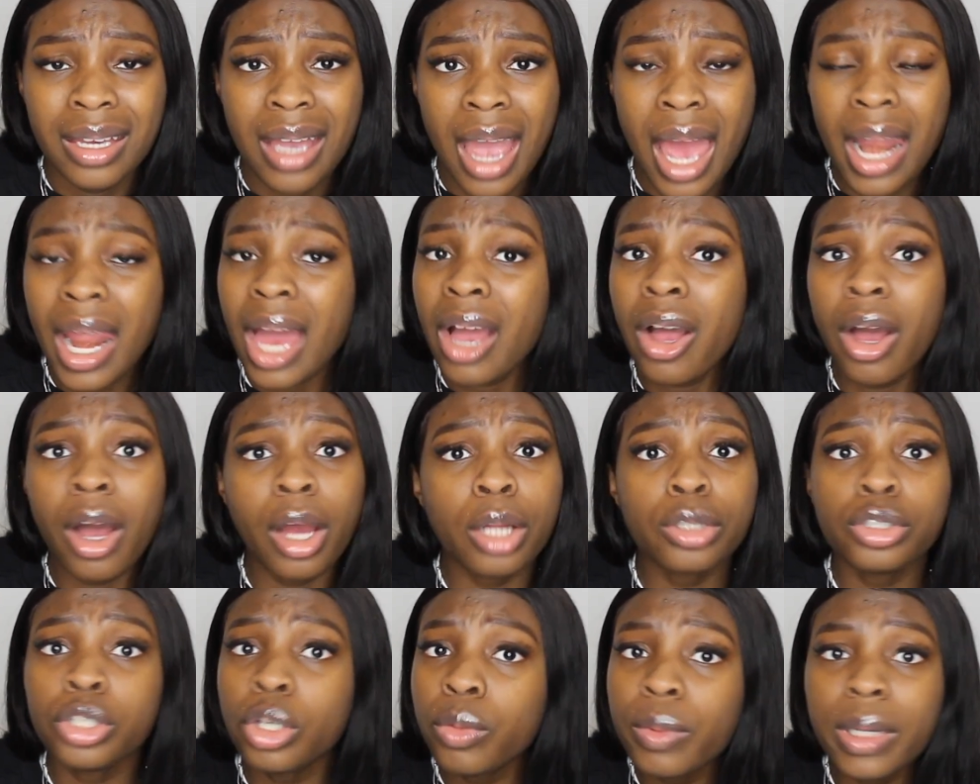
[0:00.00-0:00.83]
And I
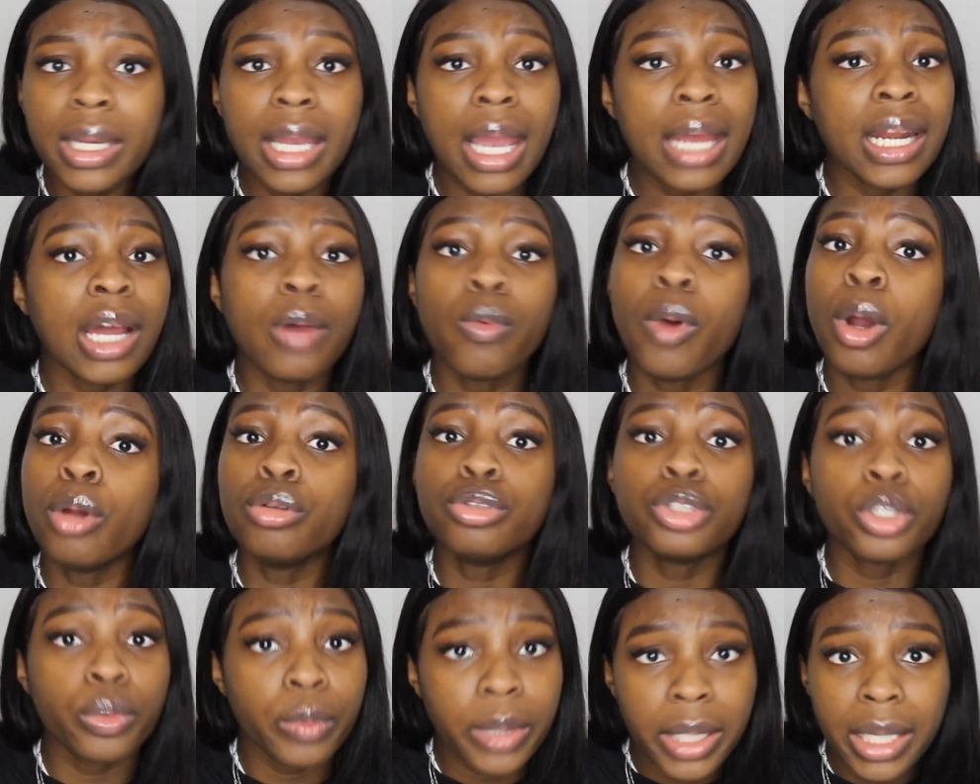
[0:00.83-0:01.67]
can't do it, and I
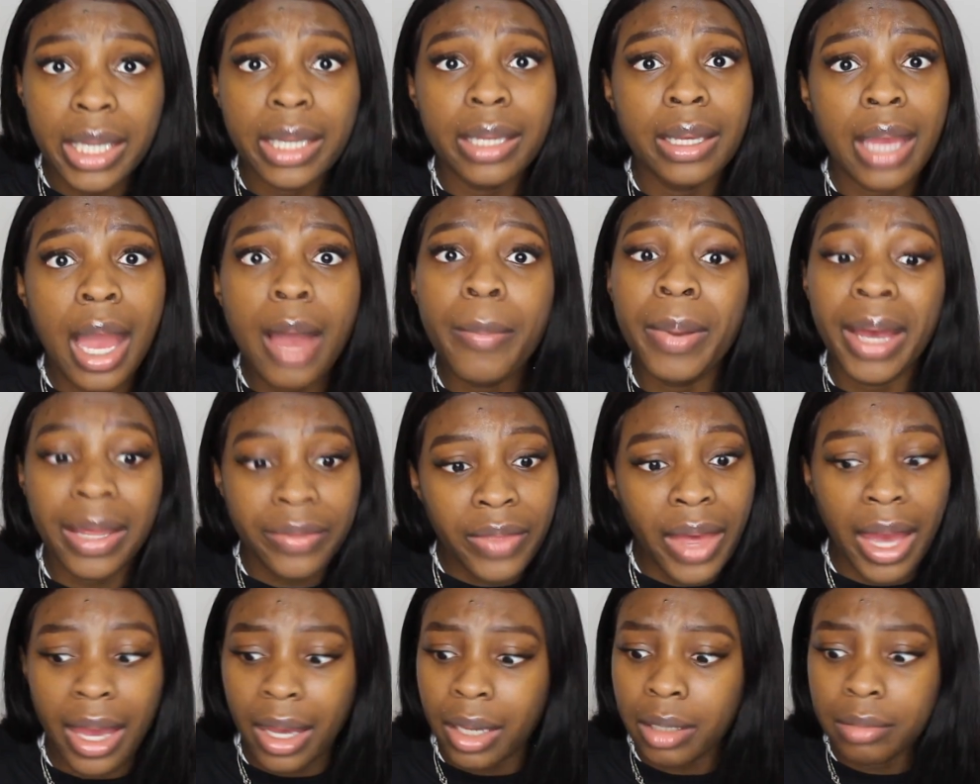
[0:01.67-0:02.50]
won't do it. How
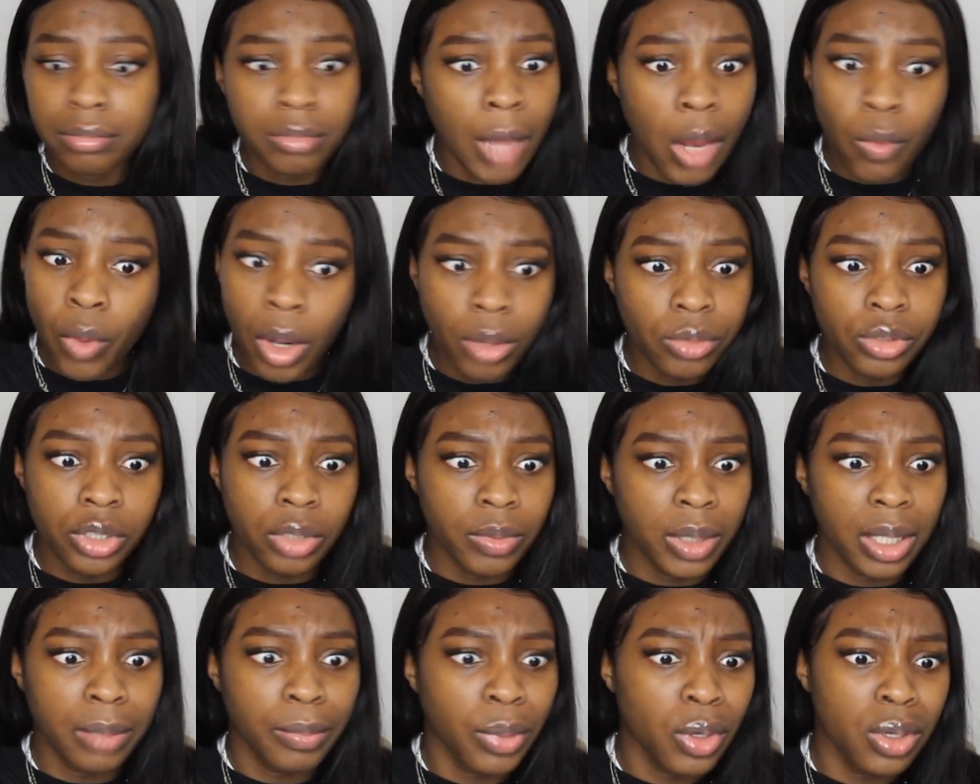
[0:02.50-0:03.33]
about that? I won't
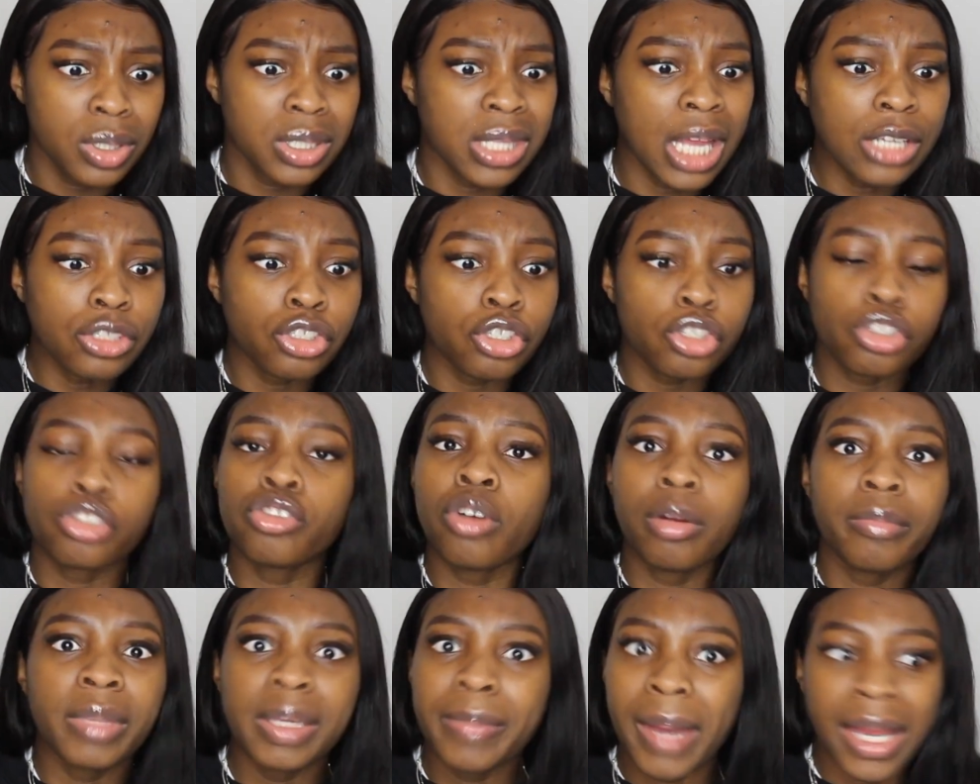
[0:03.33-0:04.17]
do it, because that's just
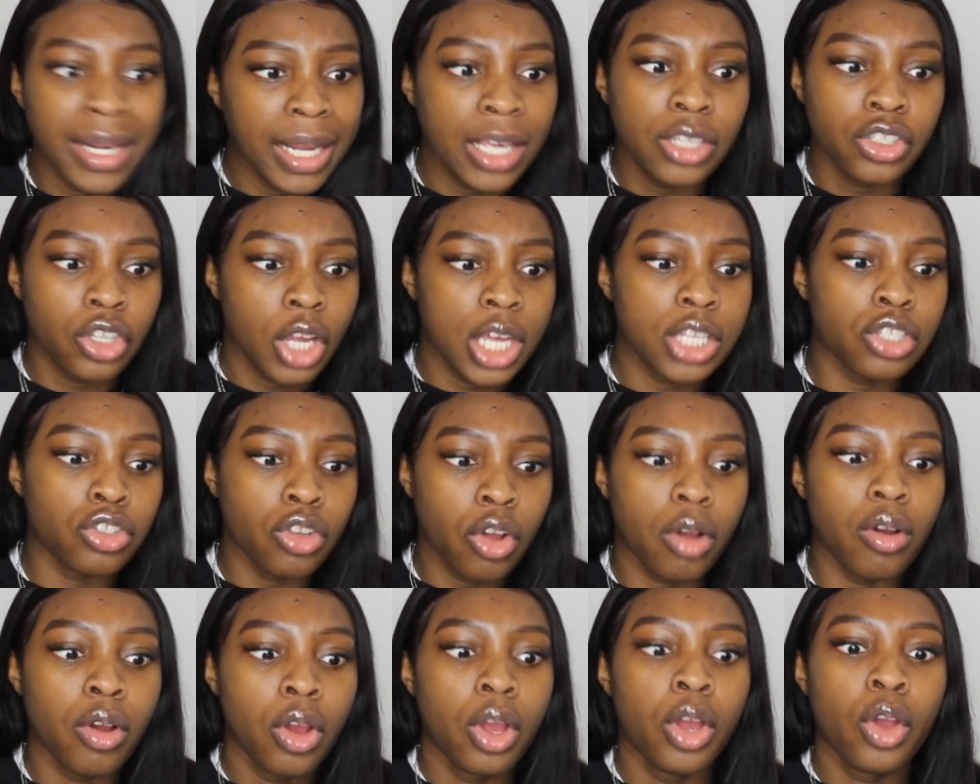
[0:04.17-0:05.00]
not me by nature. It's
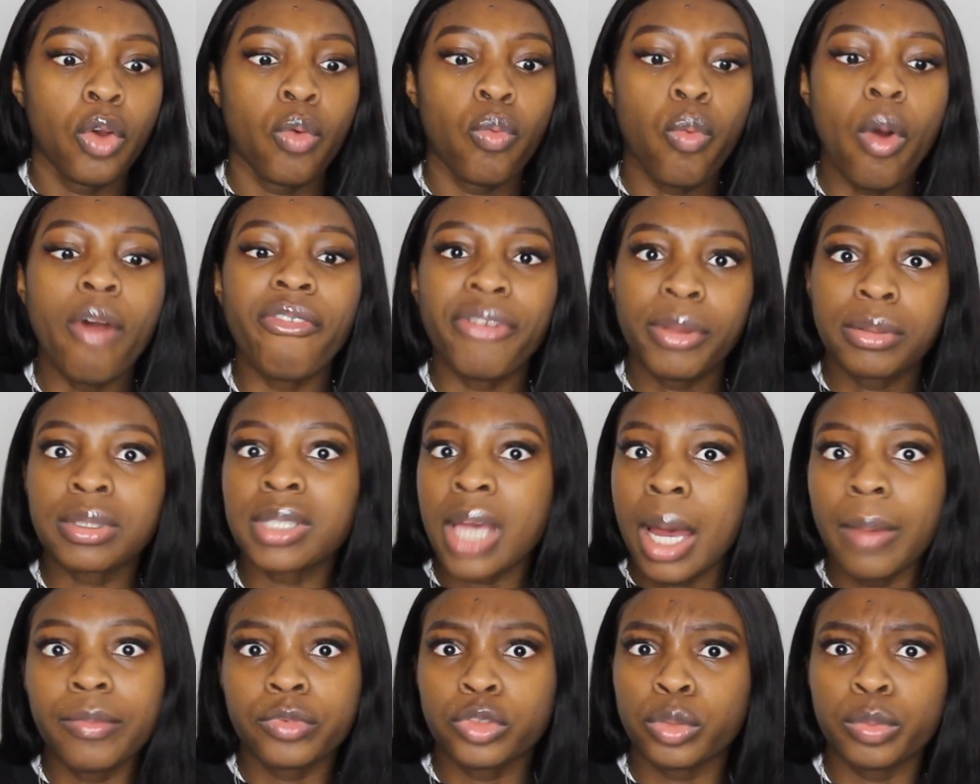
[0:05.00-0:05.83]
not what feels
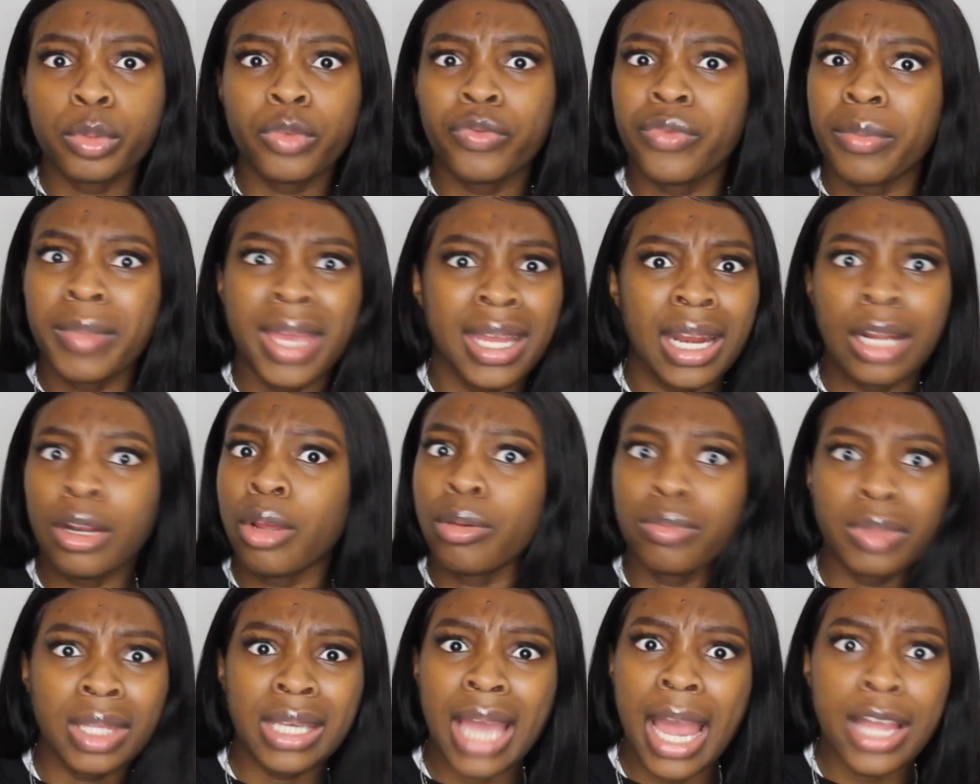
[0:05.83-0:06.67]
comfortable for me, and I
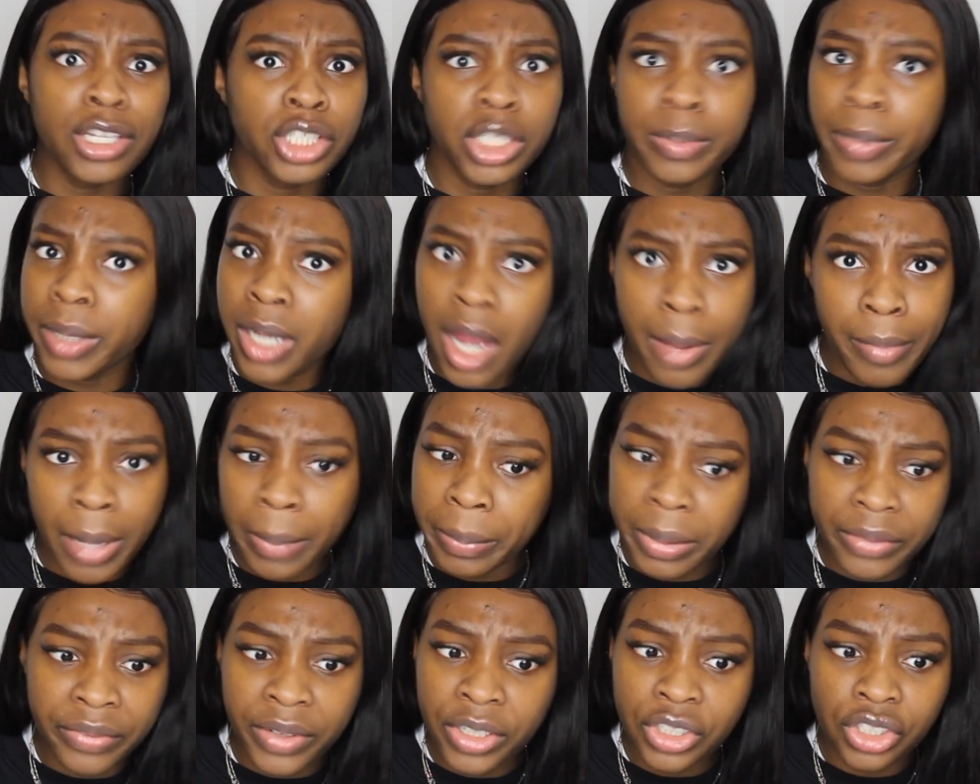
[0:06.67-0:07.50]
don't think I should become
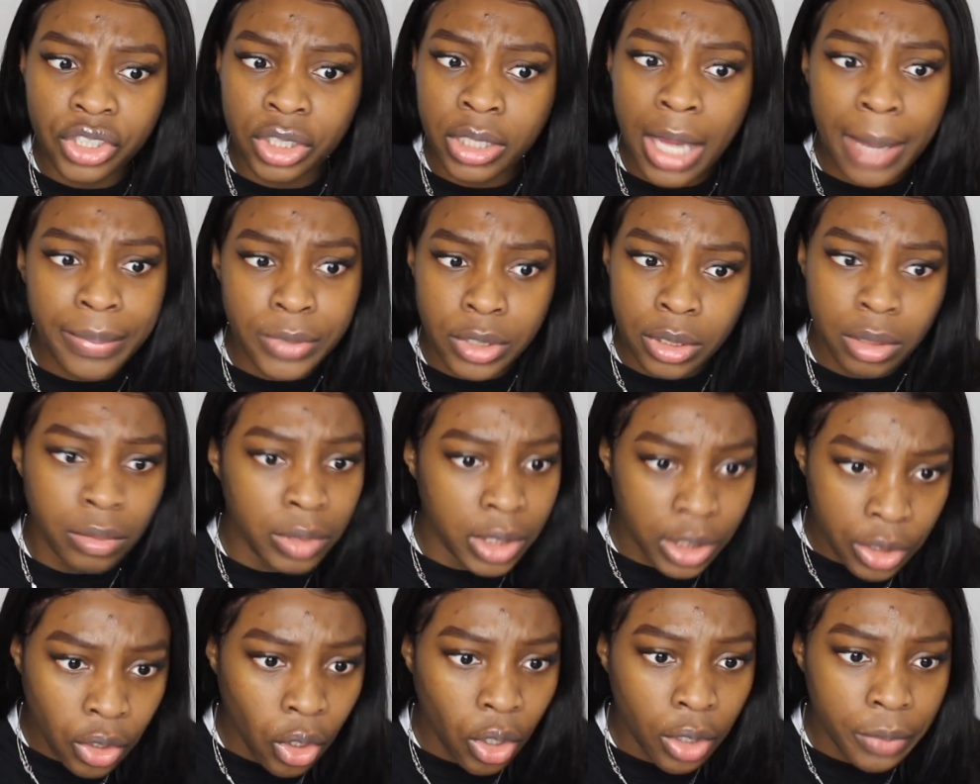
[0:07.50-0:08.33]
my profession.
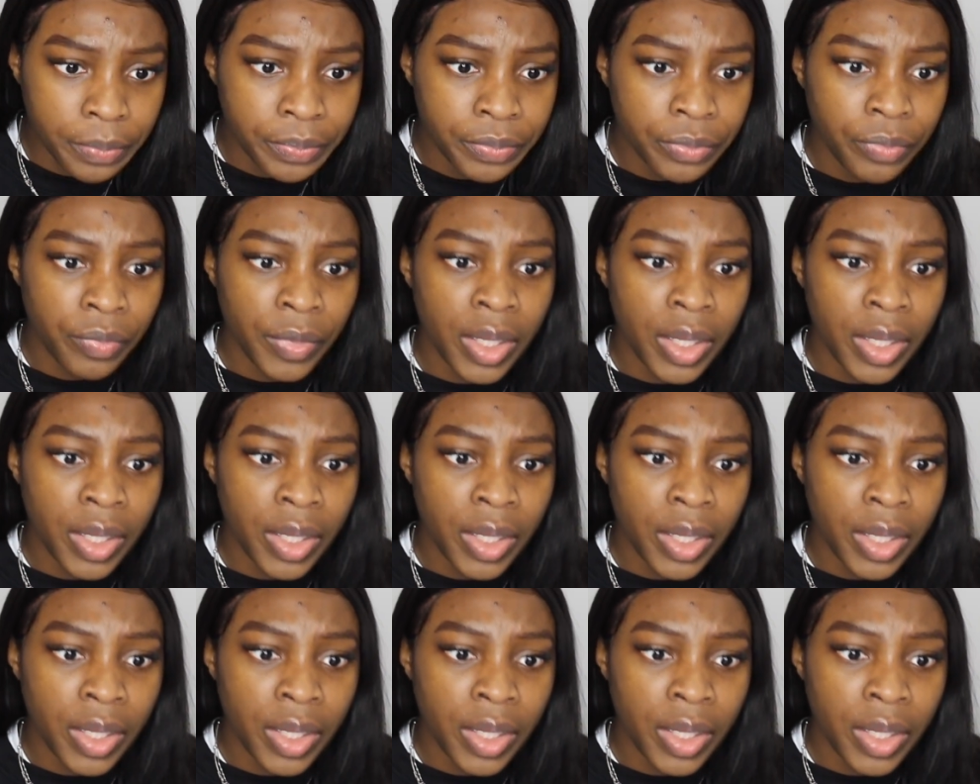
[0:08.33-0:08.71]
Absolutely not.